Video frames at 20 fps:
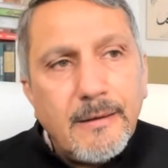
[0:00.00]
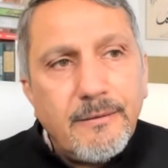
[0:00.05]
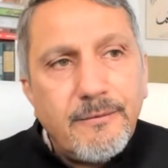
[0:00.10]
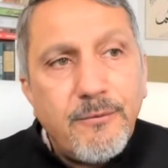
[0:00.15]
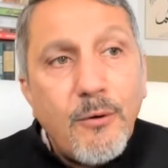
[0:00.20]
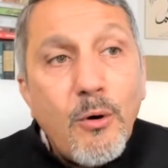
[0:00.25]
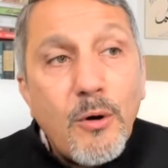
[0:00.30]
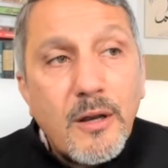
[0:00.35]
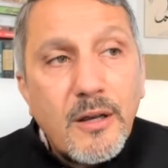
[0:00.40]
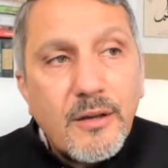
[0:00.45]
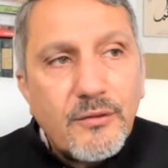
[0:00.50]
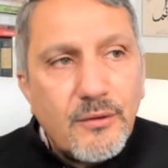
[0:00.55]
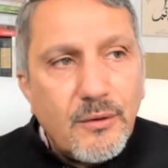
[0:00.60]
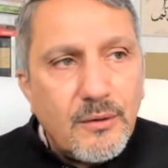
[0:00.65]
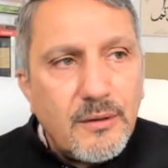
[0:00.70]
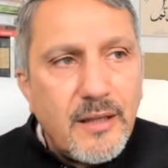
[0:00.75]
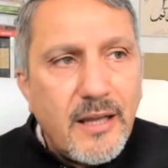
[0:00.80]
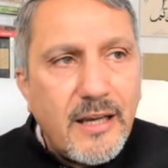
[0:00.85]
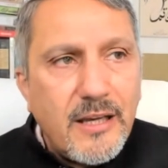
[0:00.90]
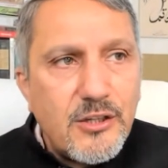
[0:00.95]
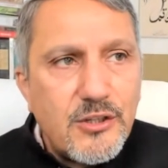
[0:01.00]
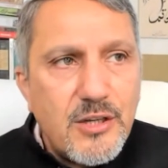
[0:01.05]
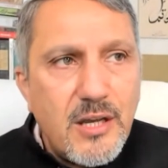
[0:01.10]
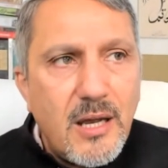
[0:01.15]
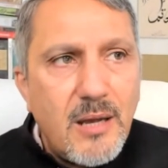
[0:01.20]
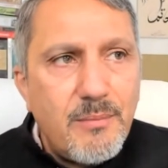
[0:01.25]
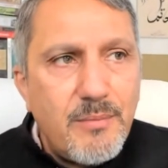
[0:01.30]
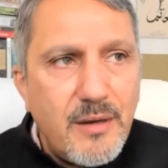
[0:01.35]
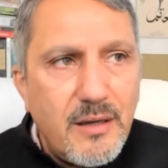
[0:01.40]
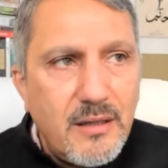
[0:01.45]
focus on the
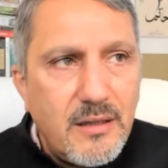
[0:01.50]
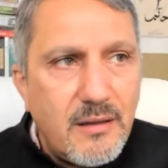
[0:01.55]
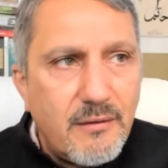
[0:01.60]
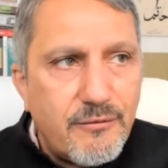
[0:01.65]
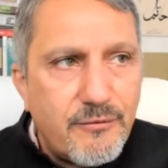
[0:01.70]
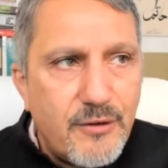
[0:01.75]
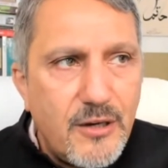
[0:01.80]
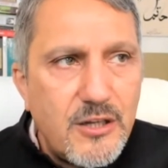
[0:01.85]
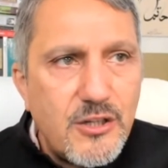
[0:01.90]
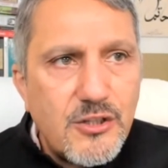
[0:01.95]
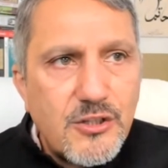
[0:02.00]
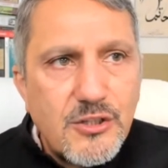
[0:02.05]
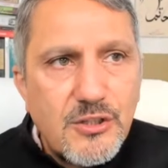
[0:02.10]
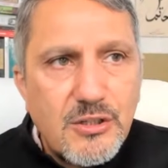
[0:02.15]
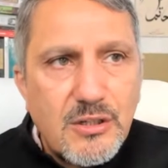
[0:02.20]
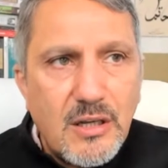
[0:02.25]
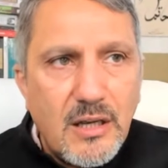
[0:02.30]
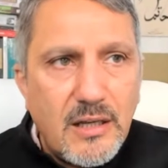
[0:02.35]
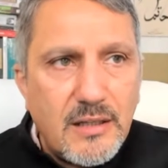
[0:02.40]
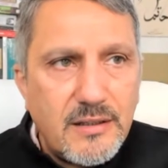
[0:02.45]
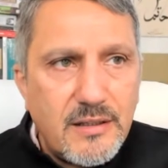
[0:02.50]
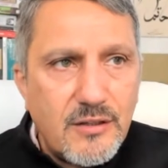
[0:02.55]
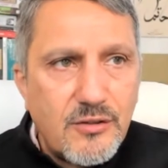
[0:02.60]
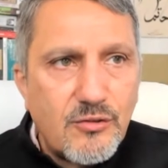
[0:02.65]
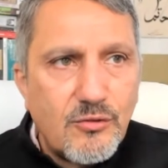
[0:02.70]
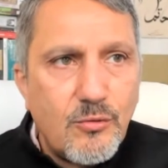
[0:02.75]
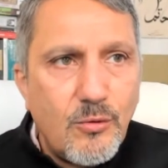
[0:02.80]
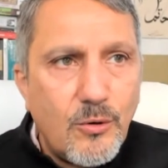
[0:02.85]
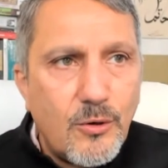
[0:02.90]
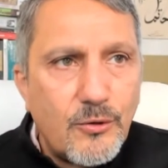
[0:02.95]
hijab in the French
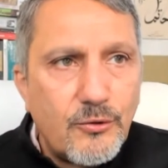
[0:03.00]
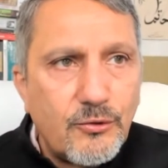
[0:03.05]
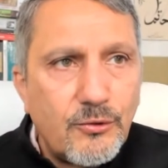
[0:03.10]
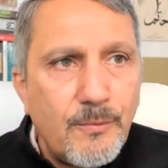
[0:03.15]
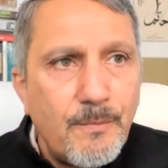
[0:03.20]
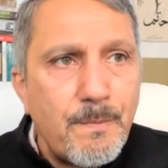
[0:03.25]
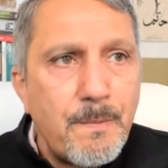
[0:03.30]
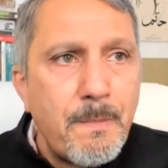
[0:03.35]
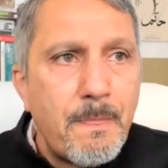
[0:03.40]
discourse.